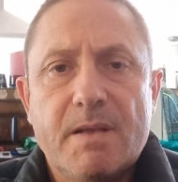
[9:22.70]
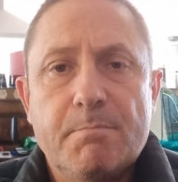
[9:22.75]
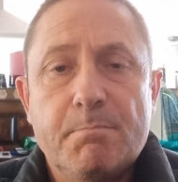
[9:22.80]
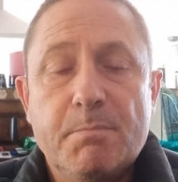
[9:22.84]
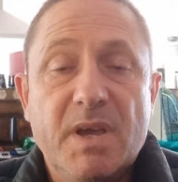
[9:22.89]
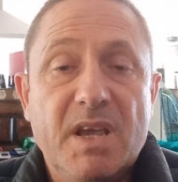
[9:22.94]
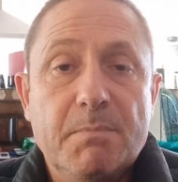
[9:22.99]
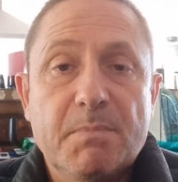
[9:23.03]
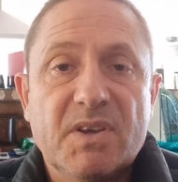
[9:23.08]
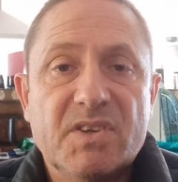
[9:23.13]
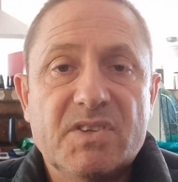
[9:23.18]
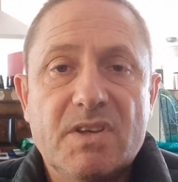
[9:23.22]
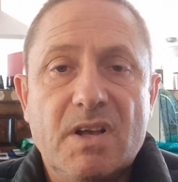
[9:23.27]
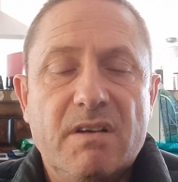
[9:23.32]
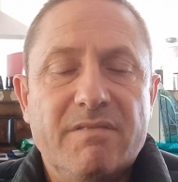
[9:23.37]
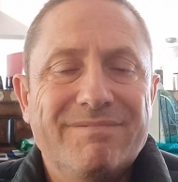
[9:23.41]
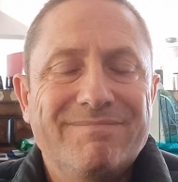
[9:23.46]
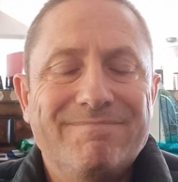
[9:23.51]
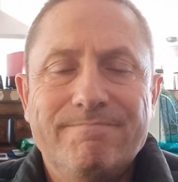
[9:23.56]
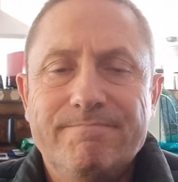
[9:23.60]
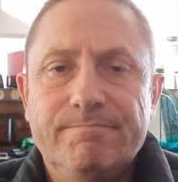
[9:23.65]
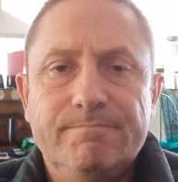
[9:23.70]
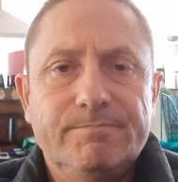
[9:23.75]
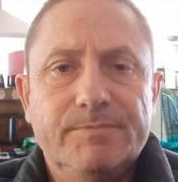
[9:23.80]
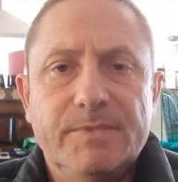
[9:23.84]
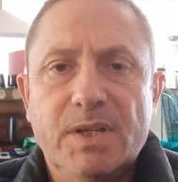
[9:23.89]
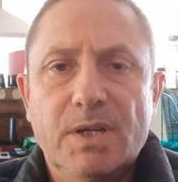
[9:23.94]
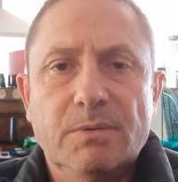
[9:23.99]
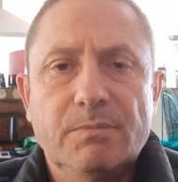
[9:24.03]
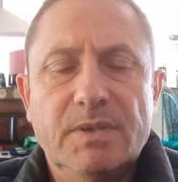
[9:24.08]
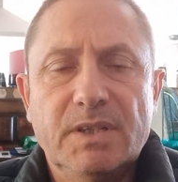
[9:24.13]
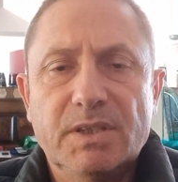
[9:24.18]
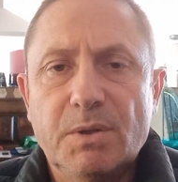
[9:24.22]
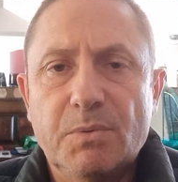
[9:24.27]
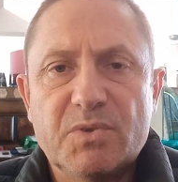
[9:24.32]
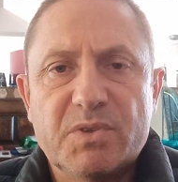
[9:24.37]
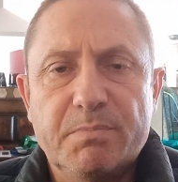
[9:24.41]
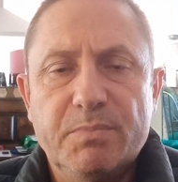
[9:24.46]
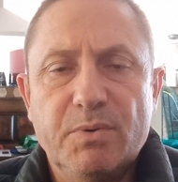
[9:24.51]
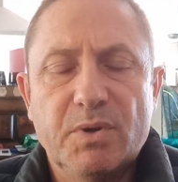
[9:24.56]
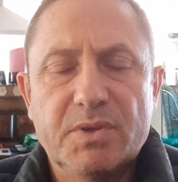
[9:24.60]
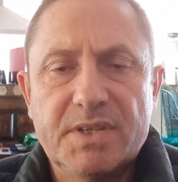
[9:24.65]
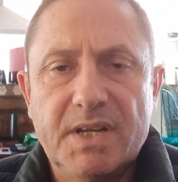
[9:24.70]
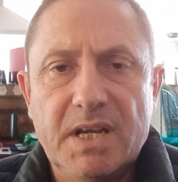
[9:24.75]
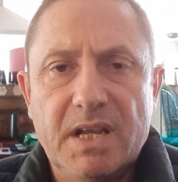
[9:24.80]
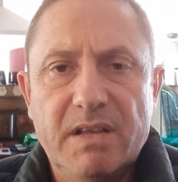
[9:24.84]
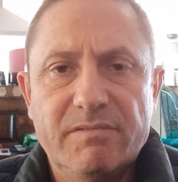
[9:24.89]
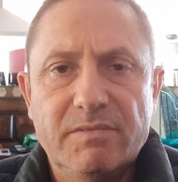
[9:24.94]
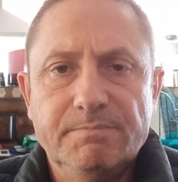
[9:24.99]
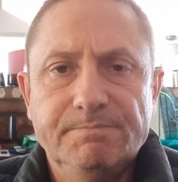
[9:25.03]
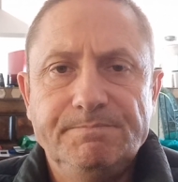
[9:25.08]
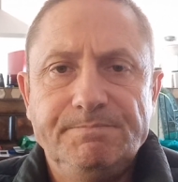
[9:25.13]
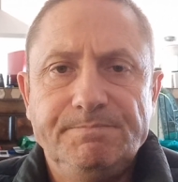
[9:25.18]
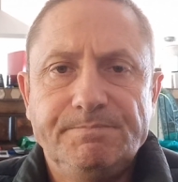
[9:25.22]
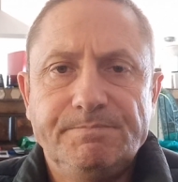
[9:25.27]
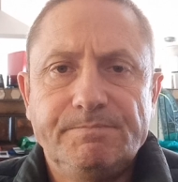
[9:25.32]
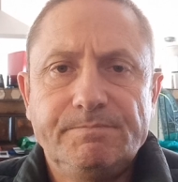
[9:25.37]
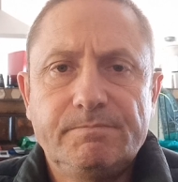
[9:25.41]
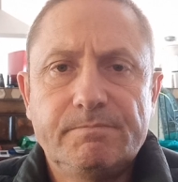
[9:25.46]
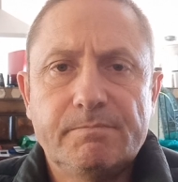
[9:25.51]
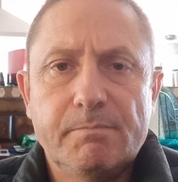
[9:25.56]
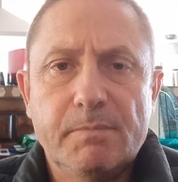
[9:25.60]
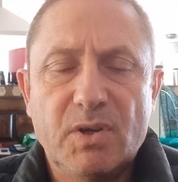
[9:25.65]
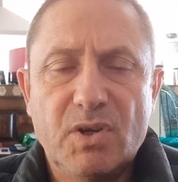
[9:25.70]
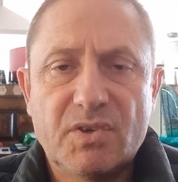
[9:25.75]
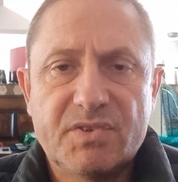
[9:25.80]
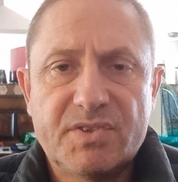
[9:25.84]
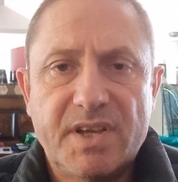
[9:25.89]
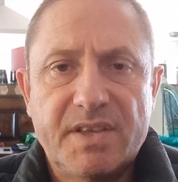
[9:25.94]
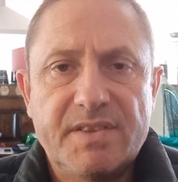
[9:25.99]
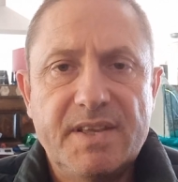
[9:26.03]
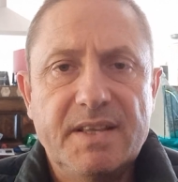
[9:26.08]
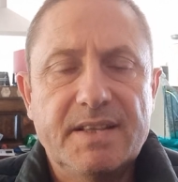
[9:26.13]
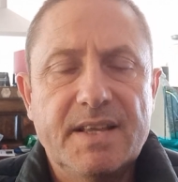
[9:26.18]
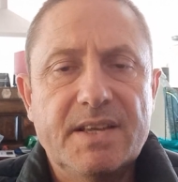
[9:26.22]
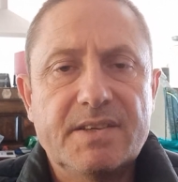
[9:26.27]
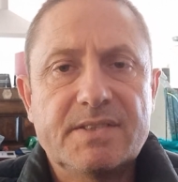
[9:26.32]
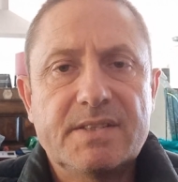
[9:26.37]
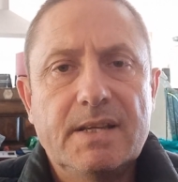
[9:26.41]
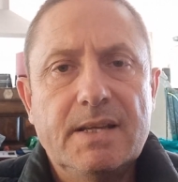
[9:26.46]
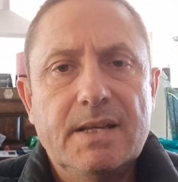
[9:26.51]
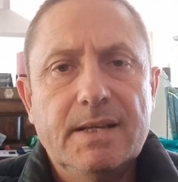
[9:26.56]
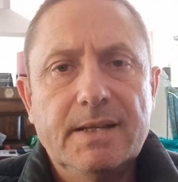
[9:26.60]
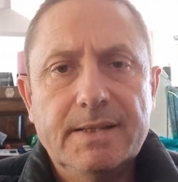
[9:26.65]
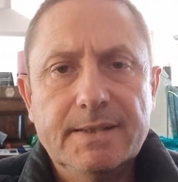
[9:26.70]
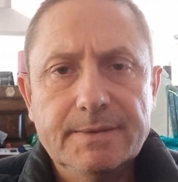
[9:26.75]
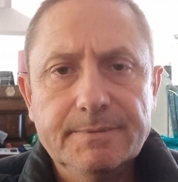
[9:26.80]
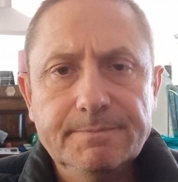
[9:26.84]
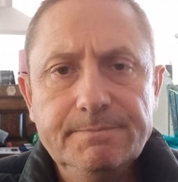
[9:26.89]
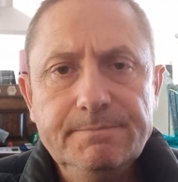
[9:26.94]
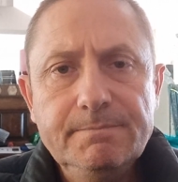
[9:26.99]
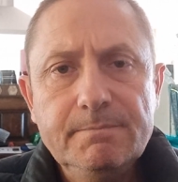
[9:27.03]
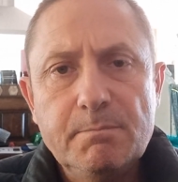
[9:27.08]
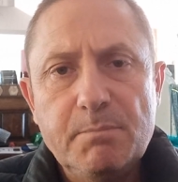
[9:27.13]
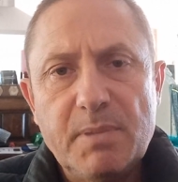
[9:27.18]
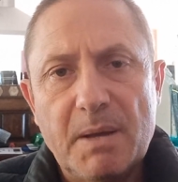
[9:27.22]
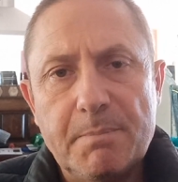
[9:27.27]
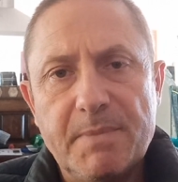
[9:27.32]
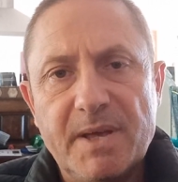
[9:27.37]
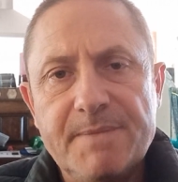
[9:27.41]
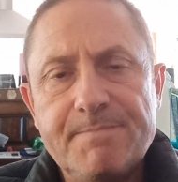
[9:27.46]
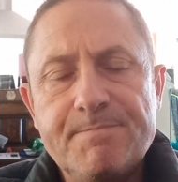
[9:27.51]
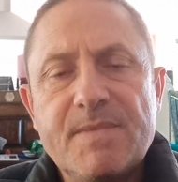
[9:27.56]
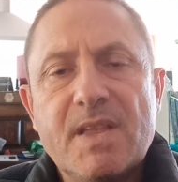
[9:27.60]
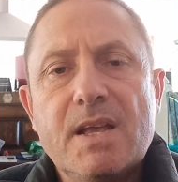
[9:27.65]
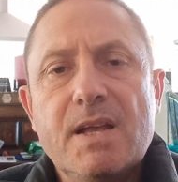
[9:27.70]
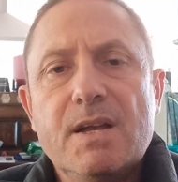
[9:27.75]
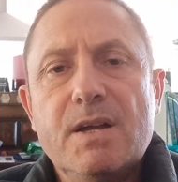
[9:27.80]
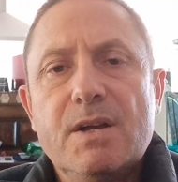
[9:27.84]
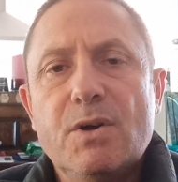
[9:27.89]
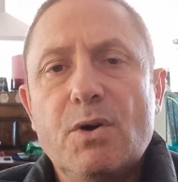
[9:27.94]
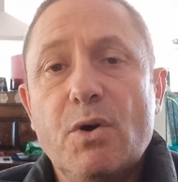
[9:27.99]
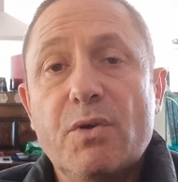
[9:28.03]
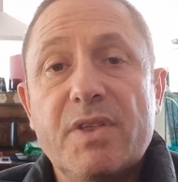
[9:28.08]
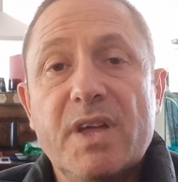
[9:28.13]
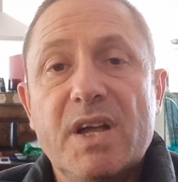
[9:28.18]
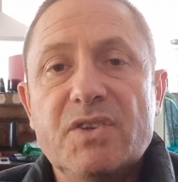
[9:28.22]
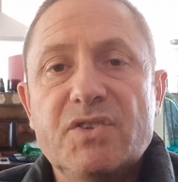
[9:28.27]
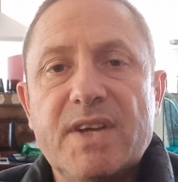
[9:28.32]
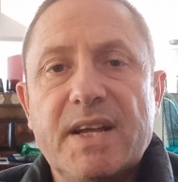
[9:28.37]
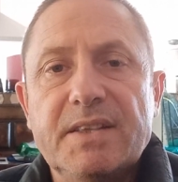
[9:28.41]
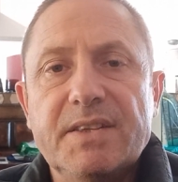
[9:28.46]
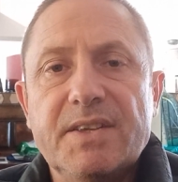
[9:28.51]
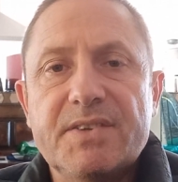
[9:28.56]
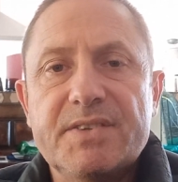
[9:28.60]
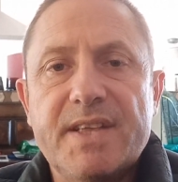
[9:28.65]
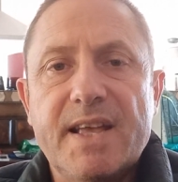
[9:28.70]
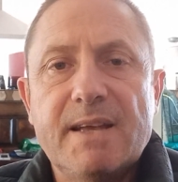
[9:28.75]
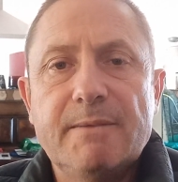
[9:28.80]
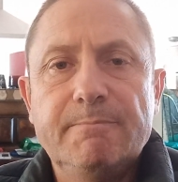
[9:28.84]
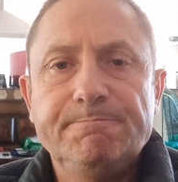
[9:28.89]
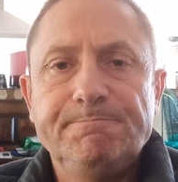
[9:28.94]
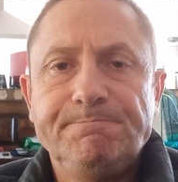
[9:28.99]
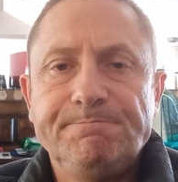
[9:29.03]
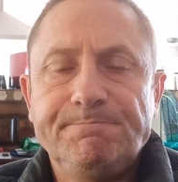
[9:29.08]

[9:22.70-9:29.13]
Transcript: Me, myself, no, I don't support any of them, because I think there's, pardon me, other agendas there.